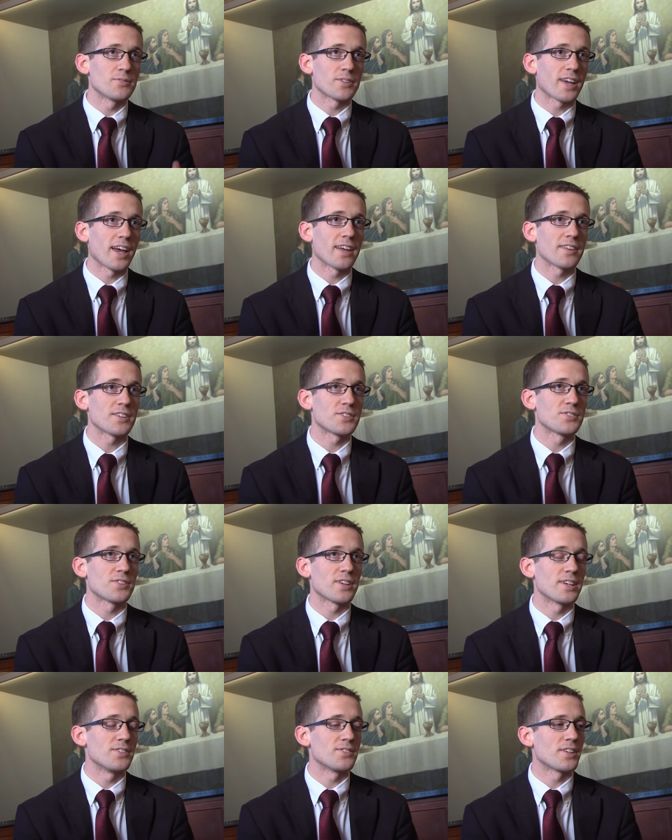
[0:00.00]
for Catholic
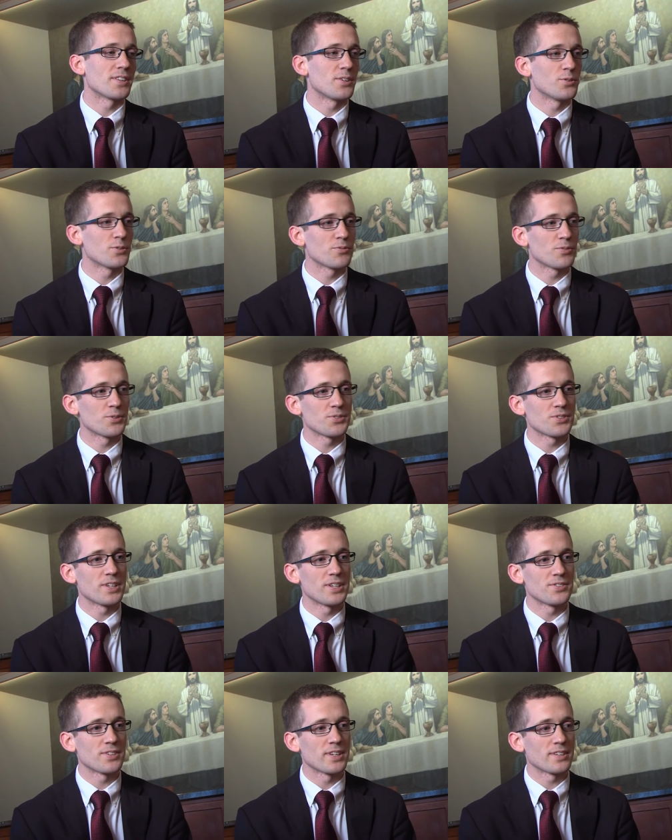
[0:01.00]
Studies at the
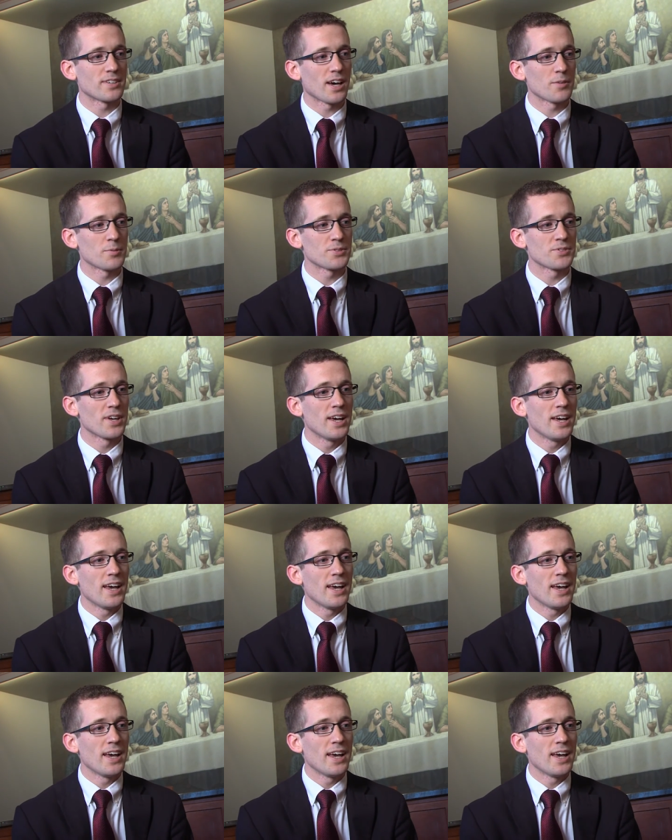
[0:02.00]
University of St. Thomas.